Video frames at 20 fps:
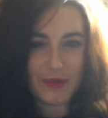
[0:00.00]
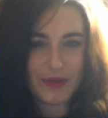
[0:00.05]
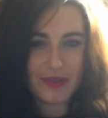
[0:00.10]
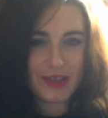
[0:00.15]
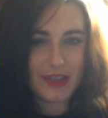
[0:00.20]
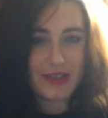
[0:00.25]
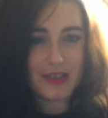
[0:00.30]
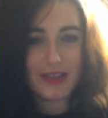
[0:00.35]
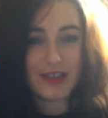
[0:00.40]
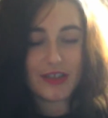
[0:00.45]

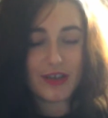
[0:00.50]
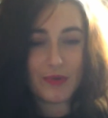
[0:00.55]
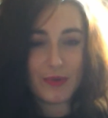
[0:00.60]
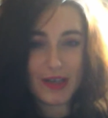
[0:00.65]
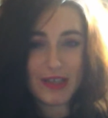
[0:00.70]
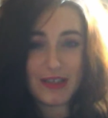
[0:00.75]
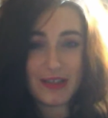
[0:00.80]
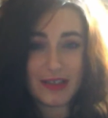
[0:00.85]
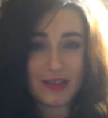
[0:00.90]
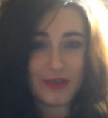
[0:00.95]

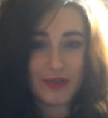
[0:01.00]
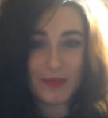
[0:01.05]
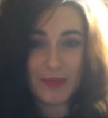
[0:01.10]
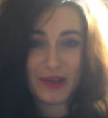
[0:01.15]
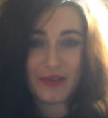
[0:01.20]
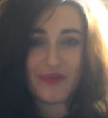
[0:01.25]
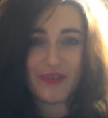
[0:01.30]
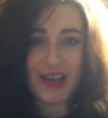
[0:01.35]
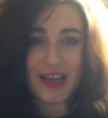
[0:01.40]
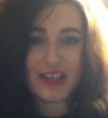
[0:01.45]
disintegrated into
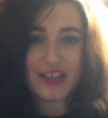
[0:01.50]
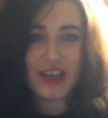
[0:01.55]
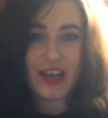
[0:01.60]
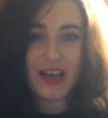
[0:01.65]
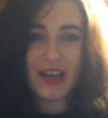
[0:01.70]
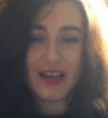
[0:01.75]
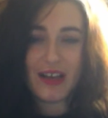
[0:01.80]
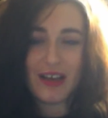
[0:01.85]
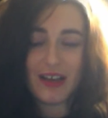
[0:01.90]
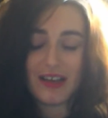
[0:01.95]
my flesh,
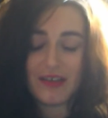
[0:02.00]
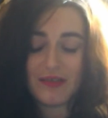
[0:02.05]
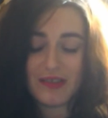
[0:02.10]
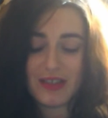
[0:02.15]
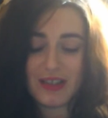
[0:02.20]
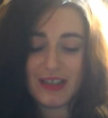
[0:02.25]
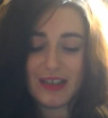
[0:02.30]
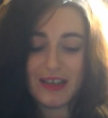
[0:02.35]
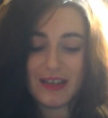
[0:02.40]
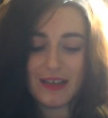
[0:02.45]
and it
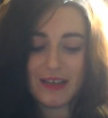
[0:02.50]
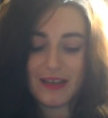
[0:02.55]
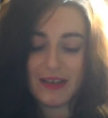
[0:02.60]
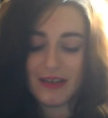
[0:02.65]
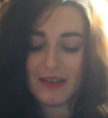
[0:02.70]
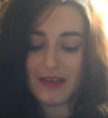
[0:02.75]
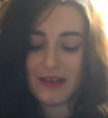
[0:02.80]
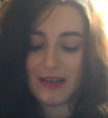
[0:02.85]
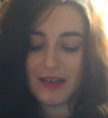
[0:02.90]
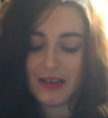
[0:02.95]

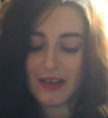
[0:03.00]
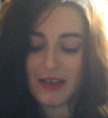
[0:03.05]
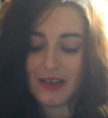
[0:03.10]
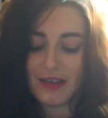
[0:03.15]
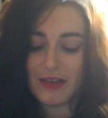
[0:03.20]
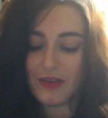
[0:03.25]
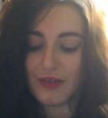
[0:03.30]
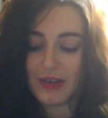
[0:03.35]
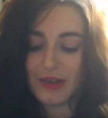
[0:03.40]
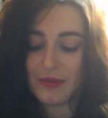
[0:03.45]

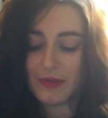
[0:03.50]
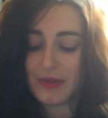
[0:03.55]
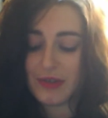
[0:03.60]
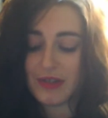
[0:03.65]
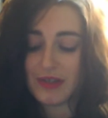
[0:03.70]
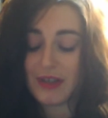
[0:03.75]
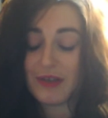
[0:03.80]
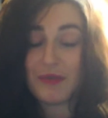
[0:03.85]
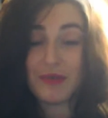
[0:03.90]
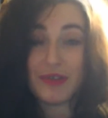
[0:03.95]

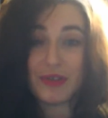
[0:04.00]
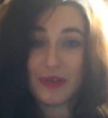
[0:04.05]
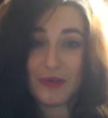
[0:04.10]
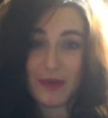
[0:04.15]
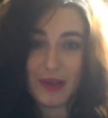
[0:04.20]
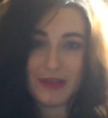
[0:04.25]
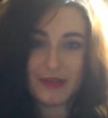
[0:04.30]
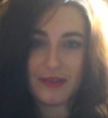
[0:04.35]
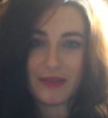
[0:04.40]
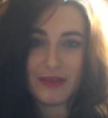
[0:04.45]
was it was
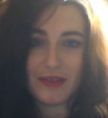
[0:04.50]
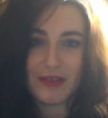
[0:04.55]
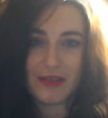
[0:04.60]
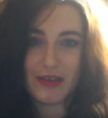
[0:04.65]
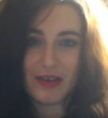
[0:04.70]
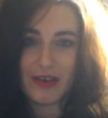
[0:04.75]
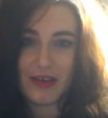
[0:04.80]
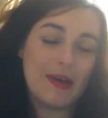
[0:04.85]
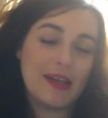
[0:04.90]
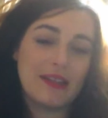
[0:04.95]

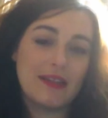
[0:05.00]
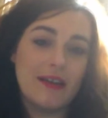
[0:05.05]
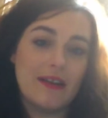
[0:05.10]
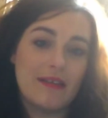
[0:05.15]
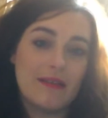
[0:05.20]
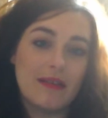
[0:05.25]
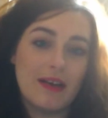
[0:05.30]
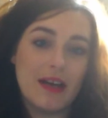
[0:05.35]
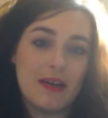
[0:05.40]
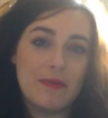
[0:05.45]
horrendous. But
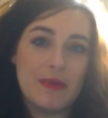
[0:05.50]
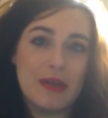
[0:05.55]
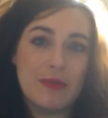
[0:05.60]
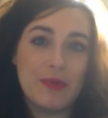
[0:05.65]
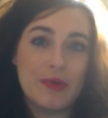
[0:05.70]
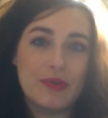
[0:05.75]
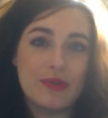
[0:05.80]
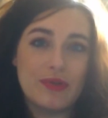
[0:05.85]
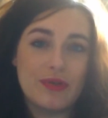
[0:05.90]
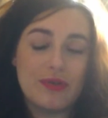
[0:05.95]
now I'm
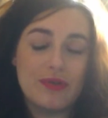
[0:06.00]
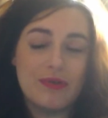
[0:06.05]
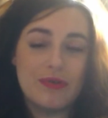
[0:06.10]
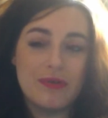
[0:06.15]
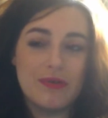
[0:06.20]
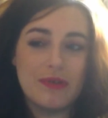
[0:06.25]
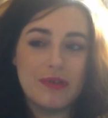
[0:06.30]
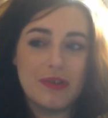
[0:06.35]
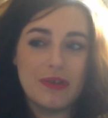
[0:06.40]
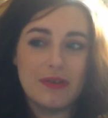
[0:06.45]
able
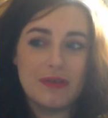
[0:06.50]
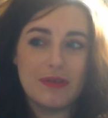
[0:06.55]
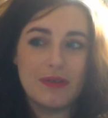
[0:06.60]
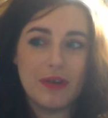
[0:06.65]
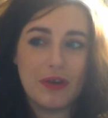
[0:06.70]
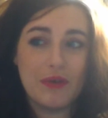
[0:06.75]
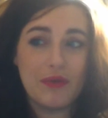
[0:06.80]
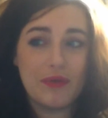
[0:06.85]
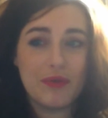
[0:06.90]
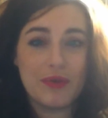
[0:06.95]
to
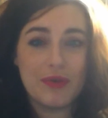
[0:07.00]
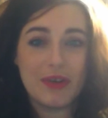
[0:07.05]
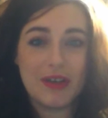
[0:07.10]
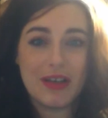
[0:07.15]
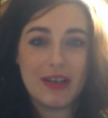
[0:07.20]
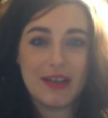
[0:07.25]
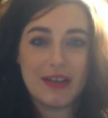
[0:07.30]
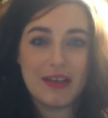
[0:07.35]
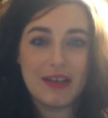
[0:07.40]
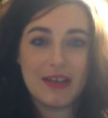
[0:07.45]
go through the
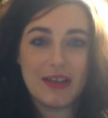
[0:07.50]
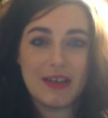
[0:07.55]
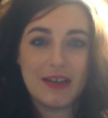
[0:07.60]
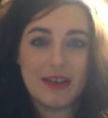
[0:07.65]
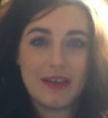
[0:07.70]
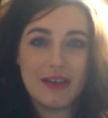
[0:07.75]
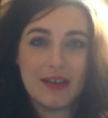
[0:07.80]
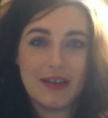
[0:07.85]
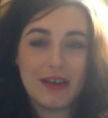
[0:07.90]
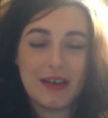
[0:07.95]

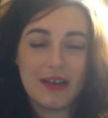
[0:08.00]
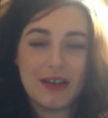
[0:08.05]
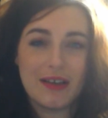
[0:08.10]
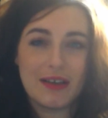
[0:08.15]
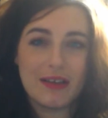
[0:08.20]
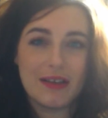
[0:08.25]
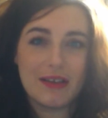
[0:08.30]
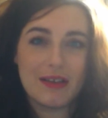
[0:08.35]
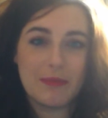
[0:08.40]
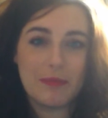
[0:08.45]
cleaning
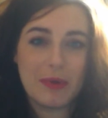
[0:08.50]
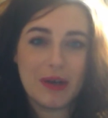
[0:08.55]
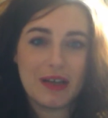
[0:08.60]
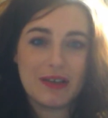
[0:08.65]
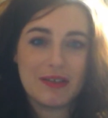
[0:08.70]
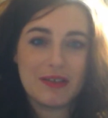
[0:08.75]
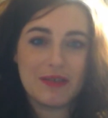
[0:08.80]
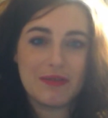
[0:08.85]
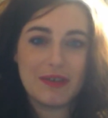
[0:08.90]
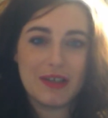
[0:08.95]
and
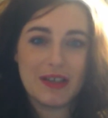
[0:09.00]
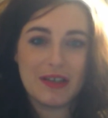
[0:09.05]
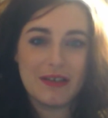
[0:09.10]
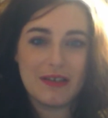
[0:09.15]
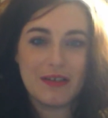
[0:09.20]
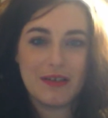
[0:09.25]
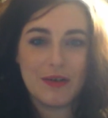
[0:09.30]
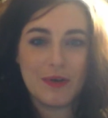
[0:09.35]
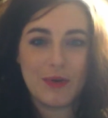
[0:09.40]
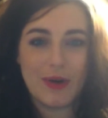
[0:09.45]

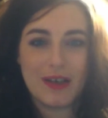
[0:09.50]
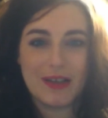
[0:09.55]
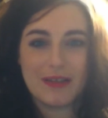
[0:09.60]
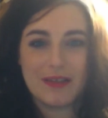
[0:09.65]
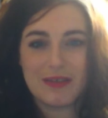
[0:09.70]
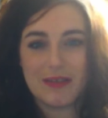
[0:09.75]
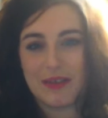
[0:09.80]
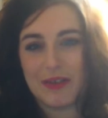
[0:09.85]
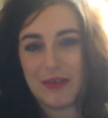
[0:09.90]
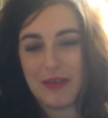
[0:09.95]
plastering
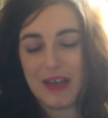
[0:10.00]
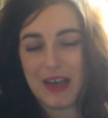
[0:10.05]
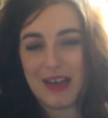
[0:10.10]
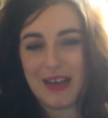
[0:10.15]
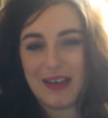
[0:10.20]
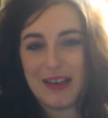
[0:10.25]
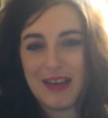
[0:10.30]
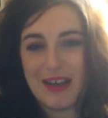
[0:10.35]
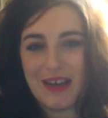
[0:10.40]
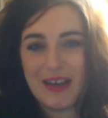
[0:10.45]
quite
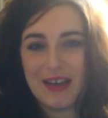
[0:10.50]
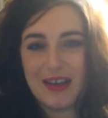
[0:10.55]
okay.